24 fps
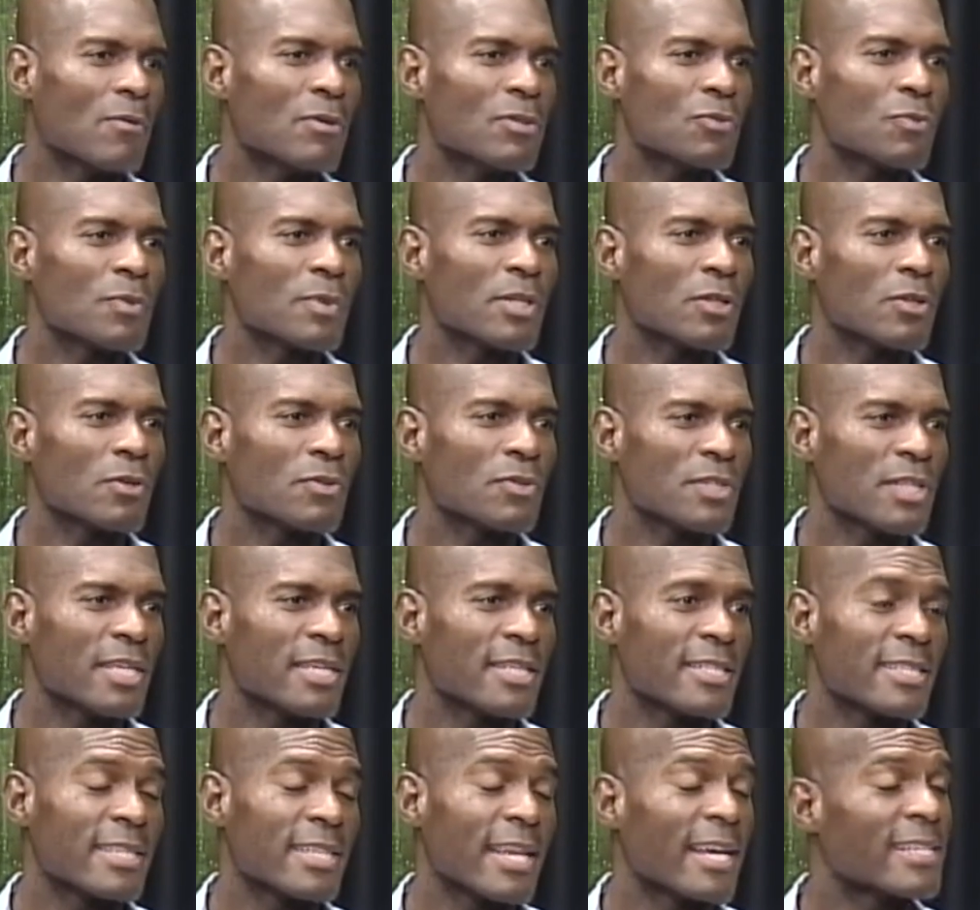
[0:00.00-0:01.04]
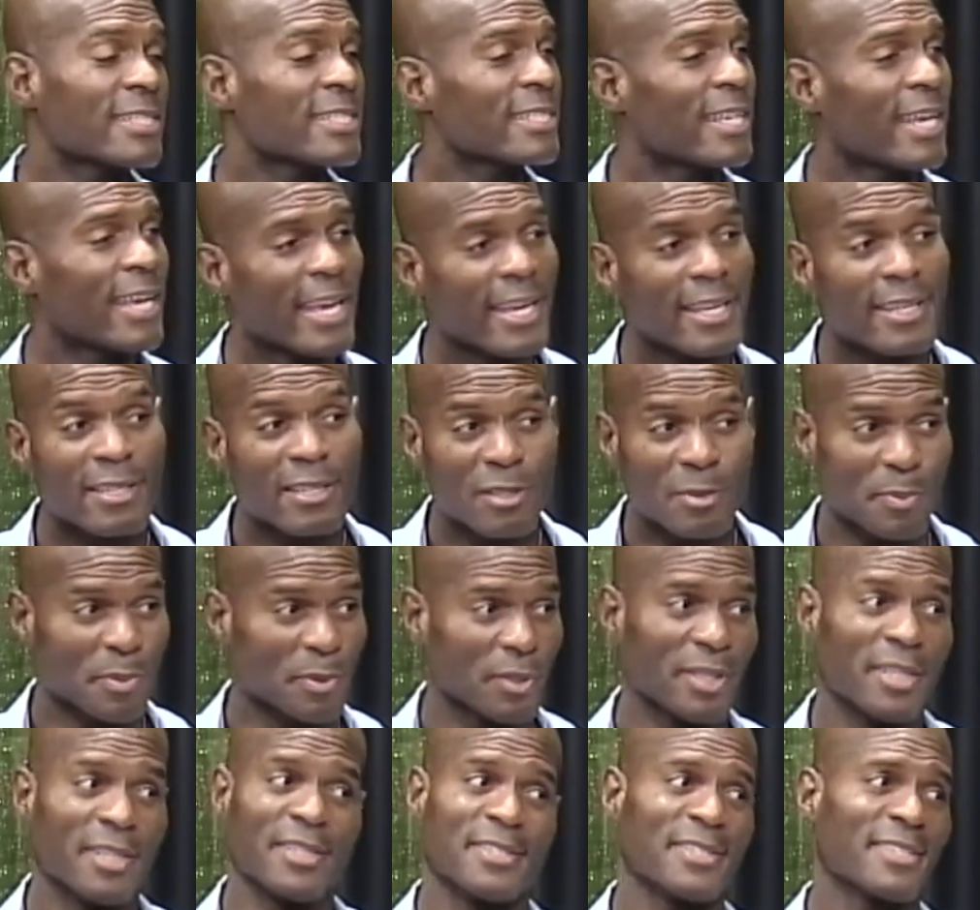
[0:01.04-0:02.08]
was one of those kids that actually hated the
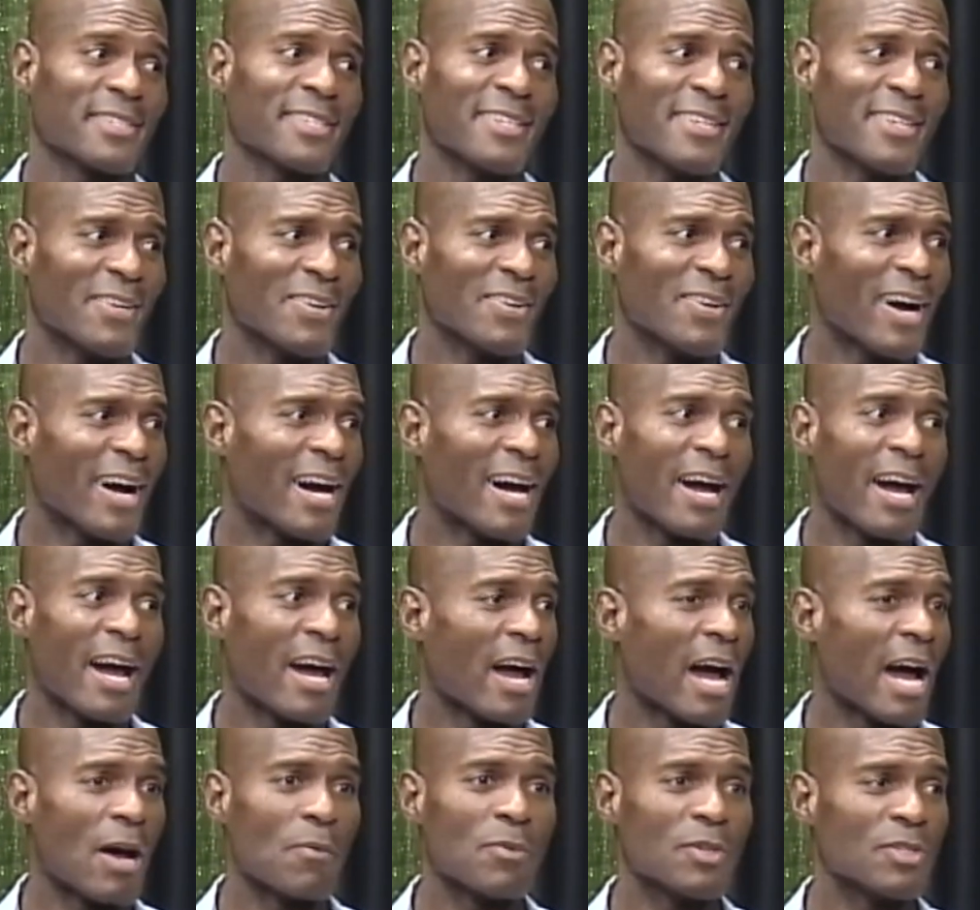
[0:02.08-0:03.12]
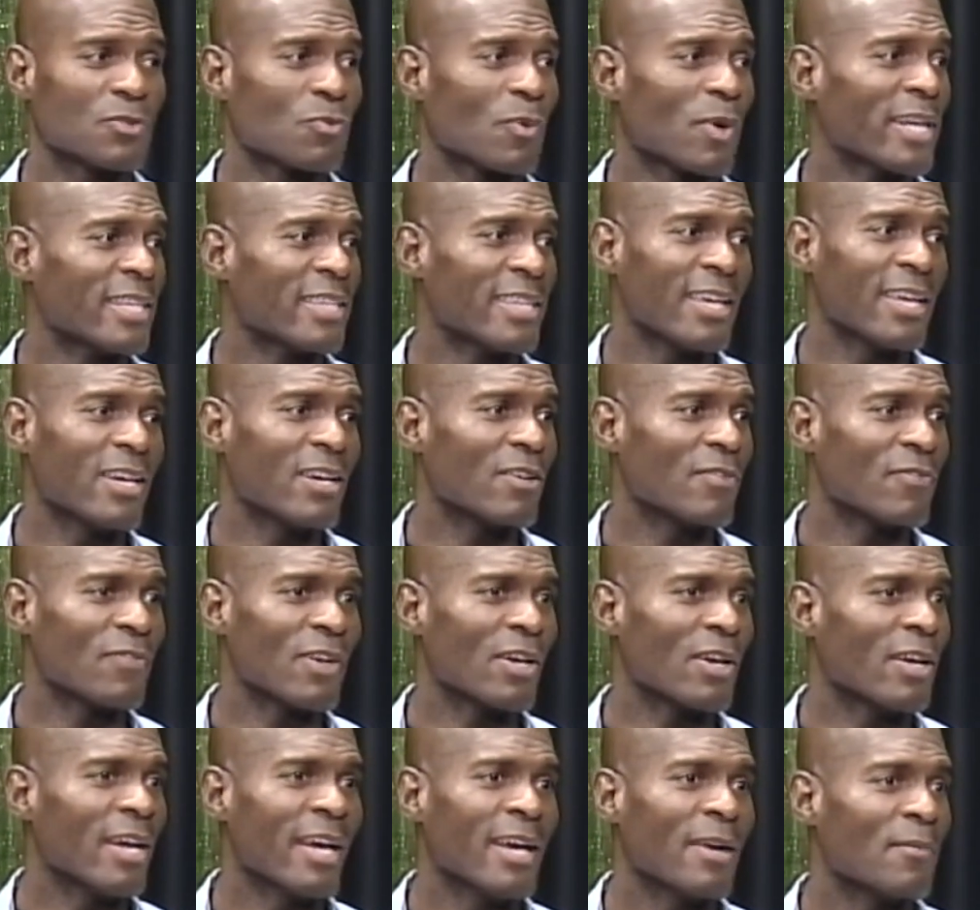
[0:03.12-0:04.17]
police. -huh. You uh-huh. know, I, I was right there. If you
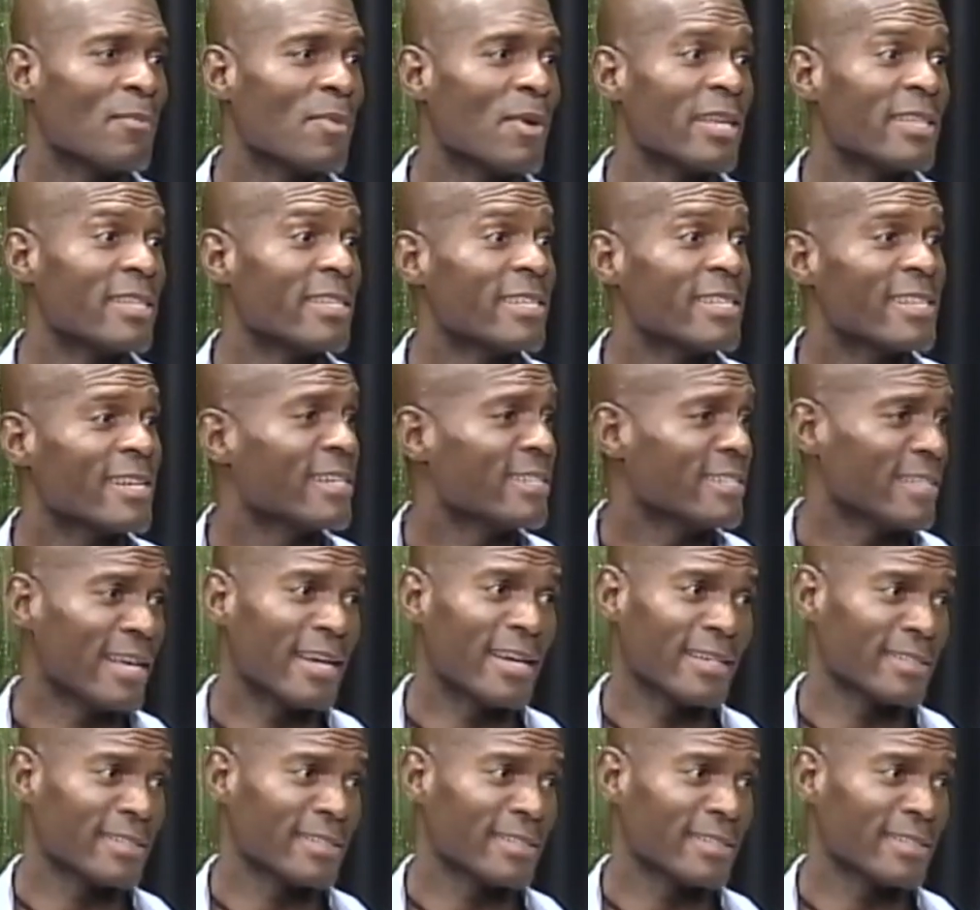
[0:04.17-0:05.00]
hated the police,